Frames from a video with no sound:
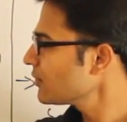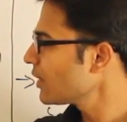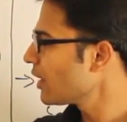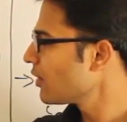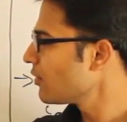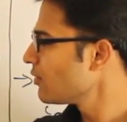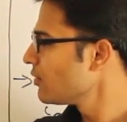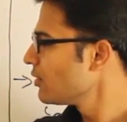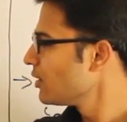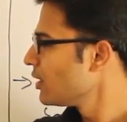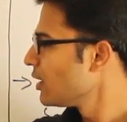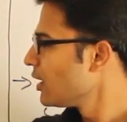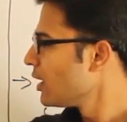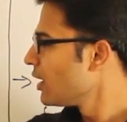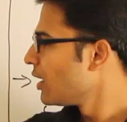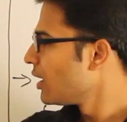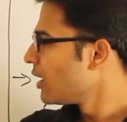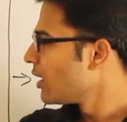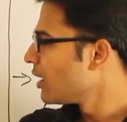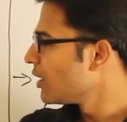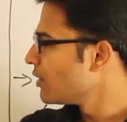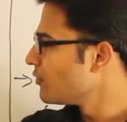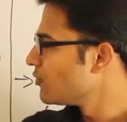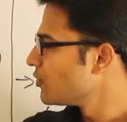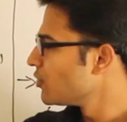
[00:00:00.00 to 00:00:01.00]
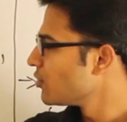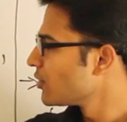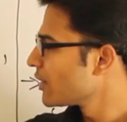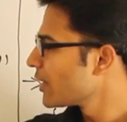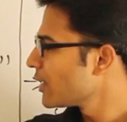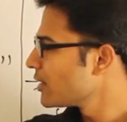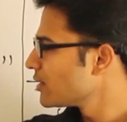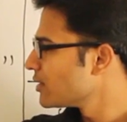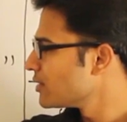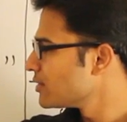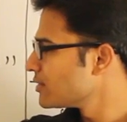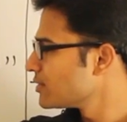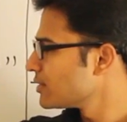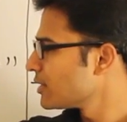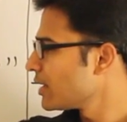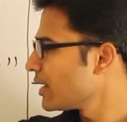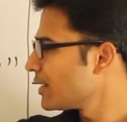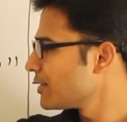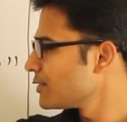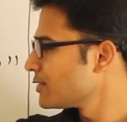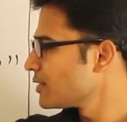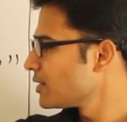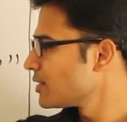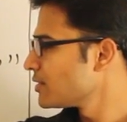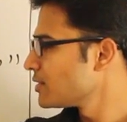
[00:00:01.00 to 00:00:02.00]
Now if you look at this,
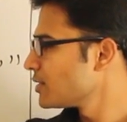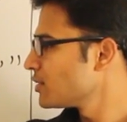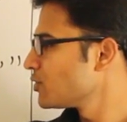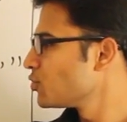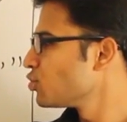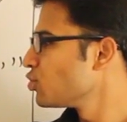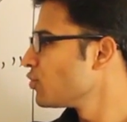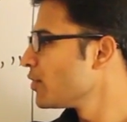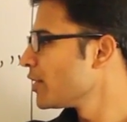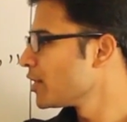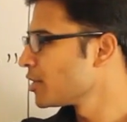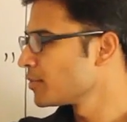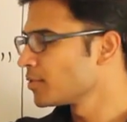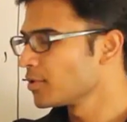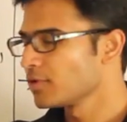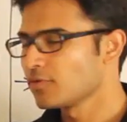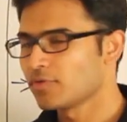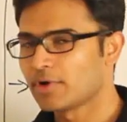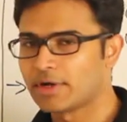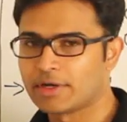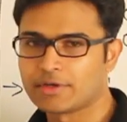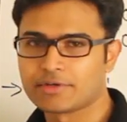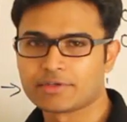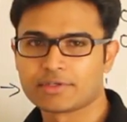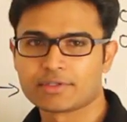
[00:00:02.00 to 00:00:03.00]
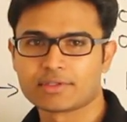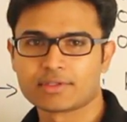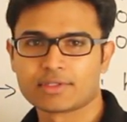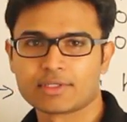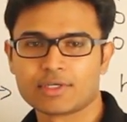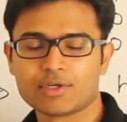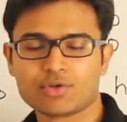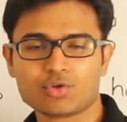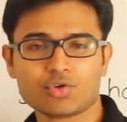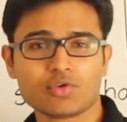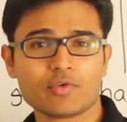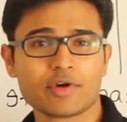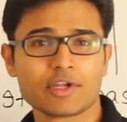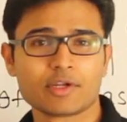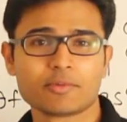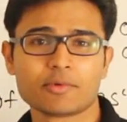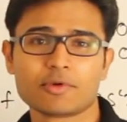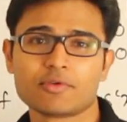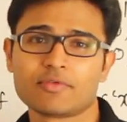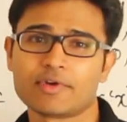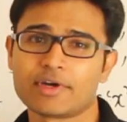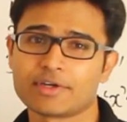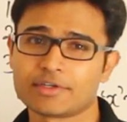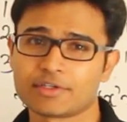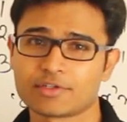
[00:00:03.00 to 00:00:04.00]
let us say it is a two variable function. In two
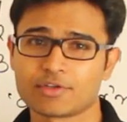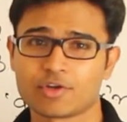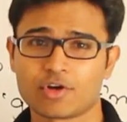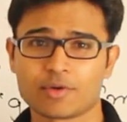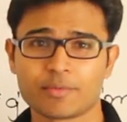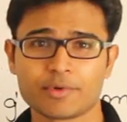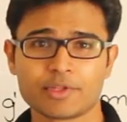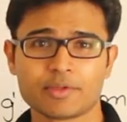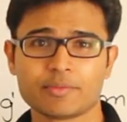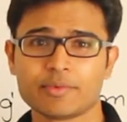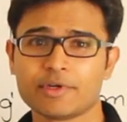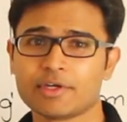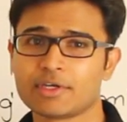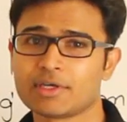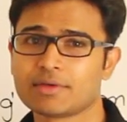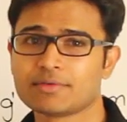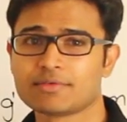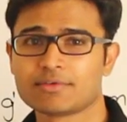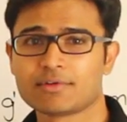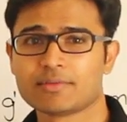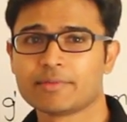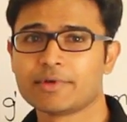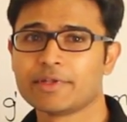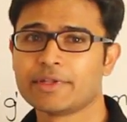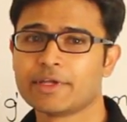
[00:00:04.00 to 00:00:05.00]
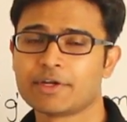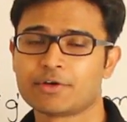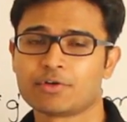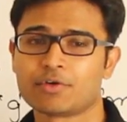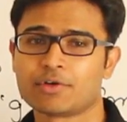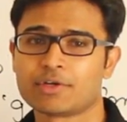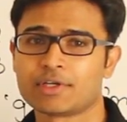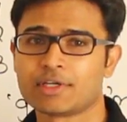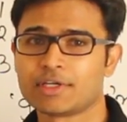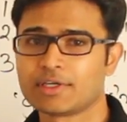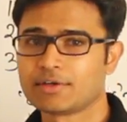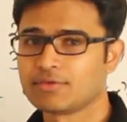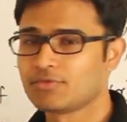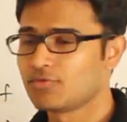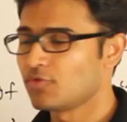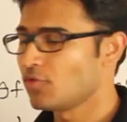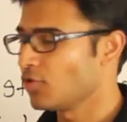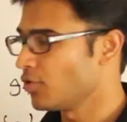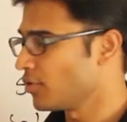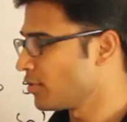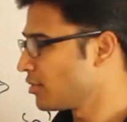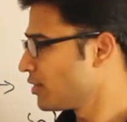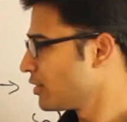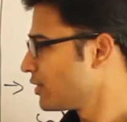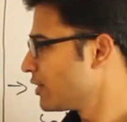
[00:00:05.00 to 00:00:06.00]
variable function, how many minterms will be there totally?
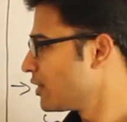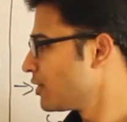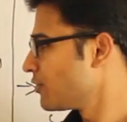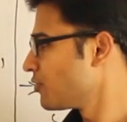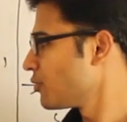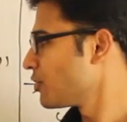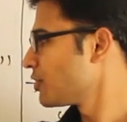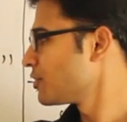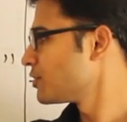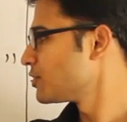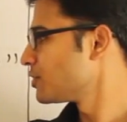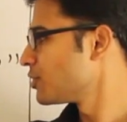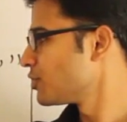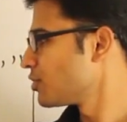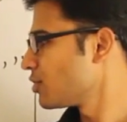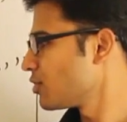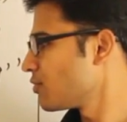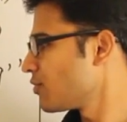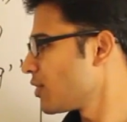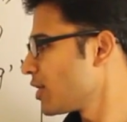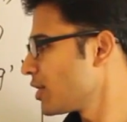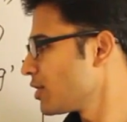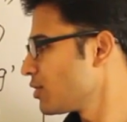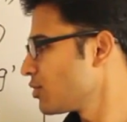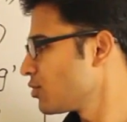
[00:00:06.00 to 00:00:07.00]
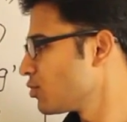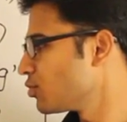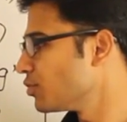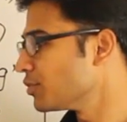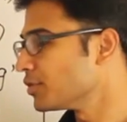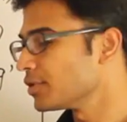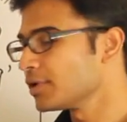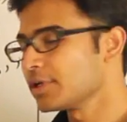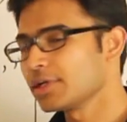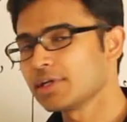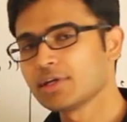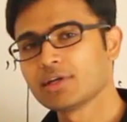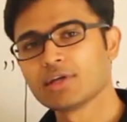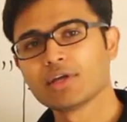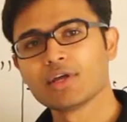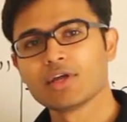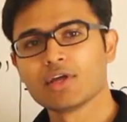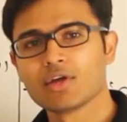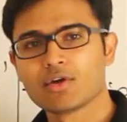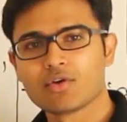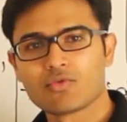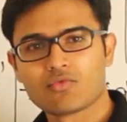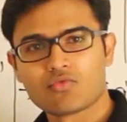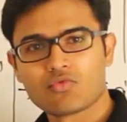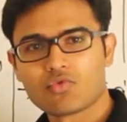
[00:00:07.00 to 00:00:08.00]
4. Therefore 0, 1, 2, 3,
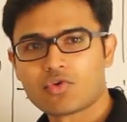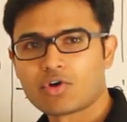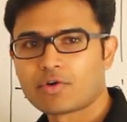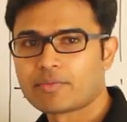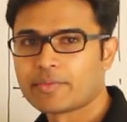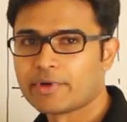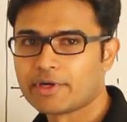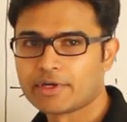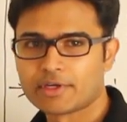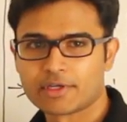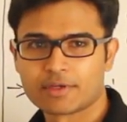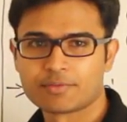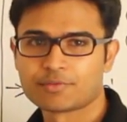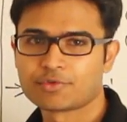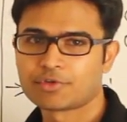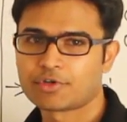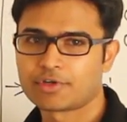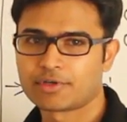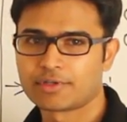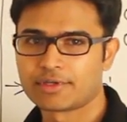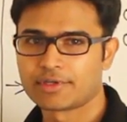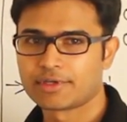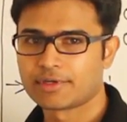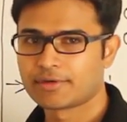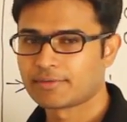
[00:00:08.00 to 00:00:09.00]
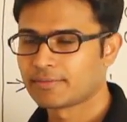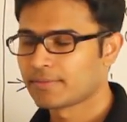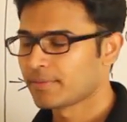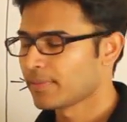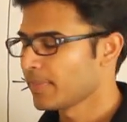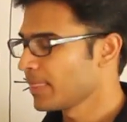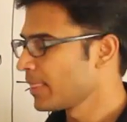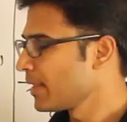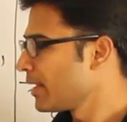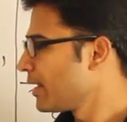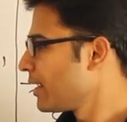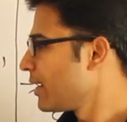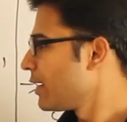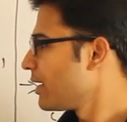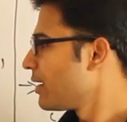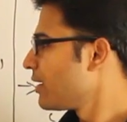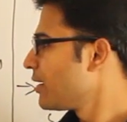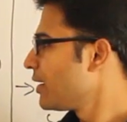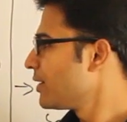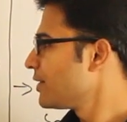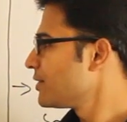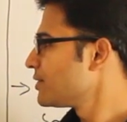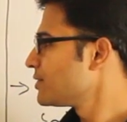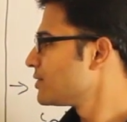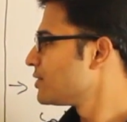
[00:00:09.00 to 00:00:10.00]
4 minterms are there.
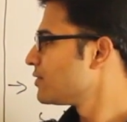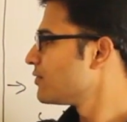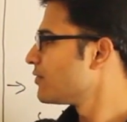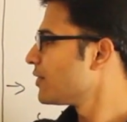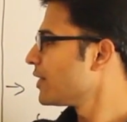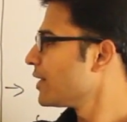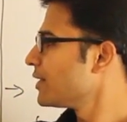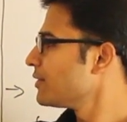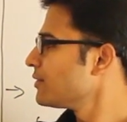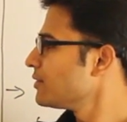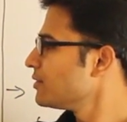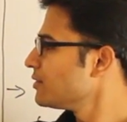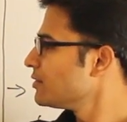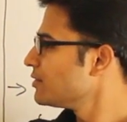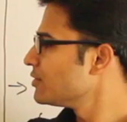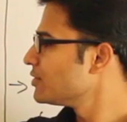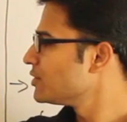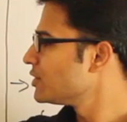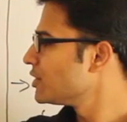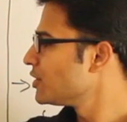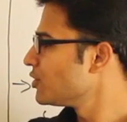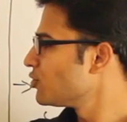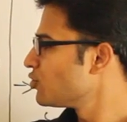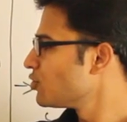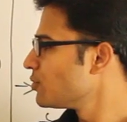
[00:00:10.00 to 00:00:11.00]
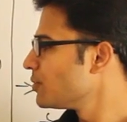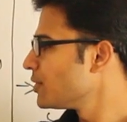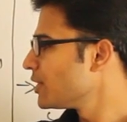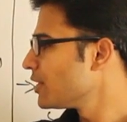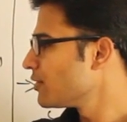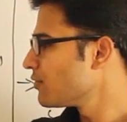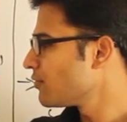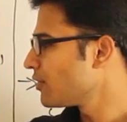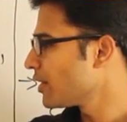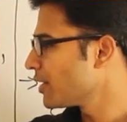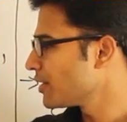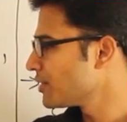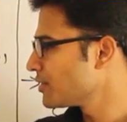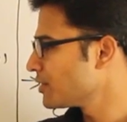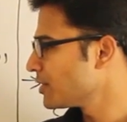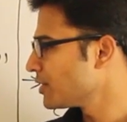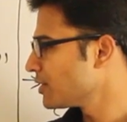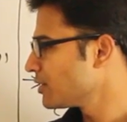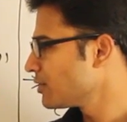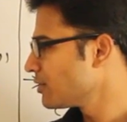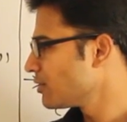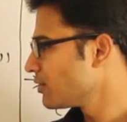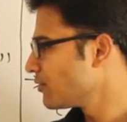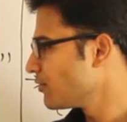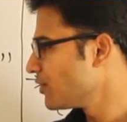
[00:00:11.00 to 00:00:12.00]
Let us define G to be a
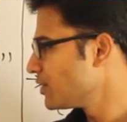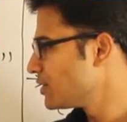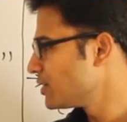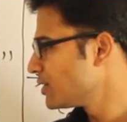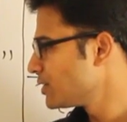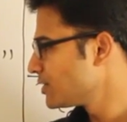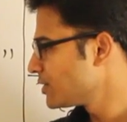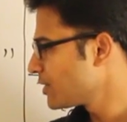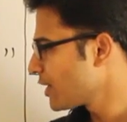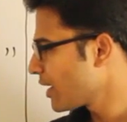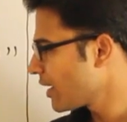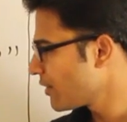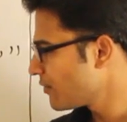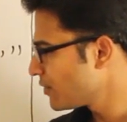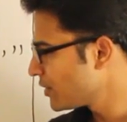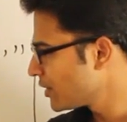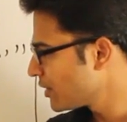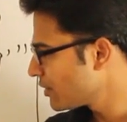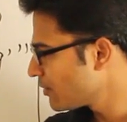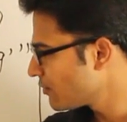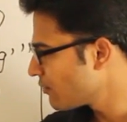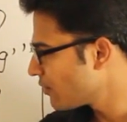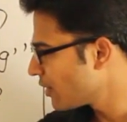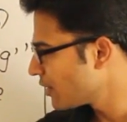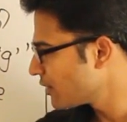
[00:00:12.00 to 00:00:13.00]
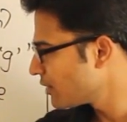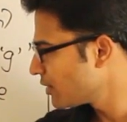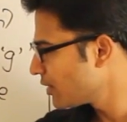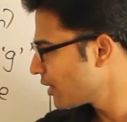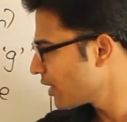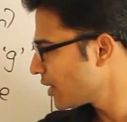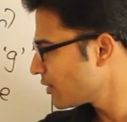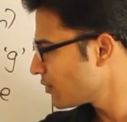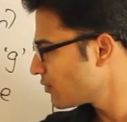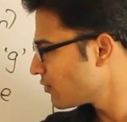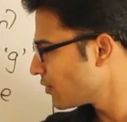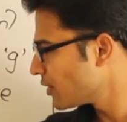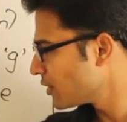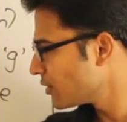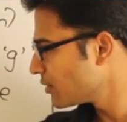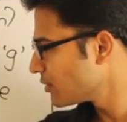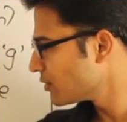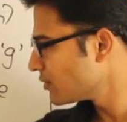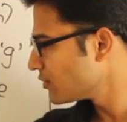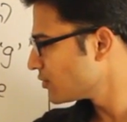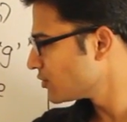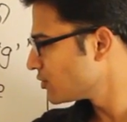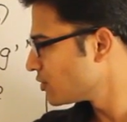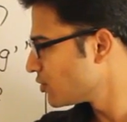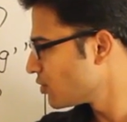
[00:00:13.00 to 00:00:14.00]
function which is having a 1 at
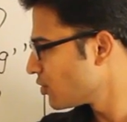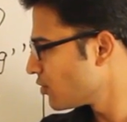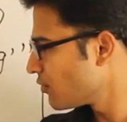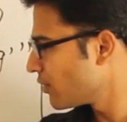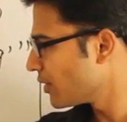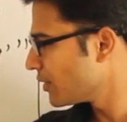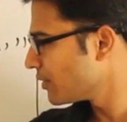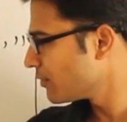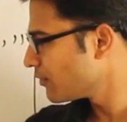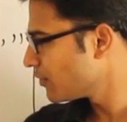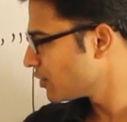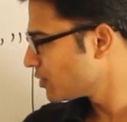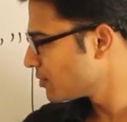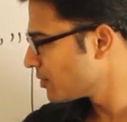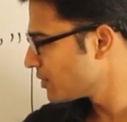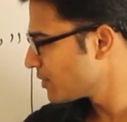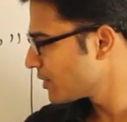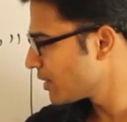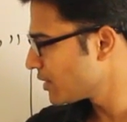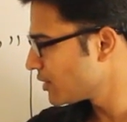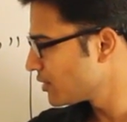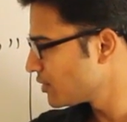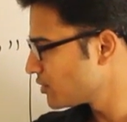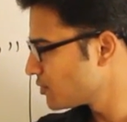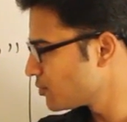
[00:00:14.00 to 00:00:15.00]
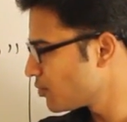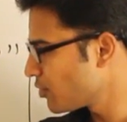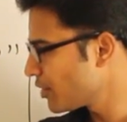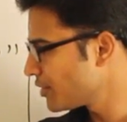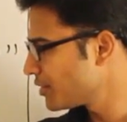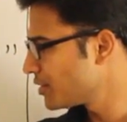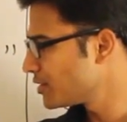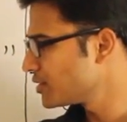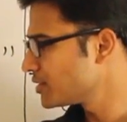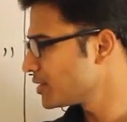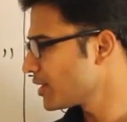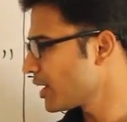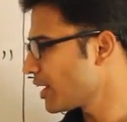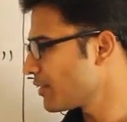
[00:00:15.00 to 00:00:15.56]
1, 0, 1, which means at this point it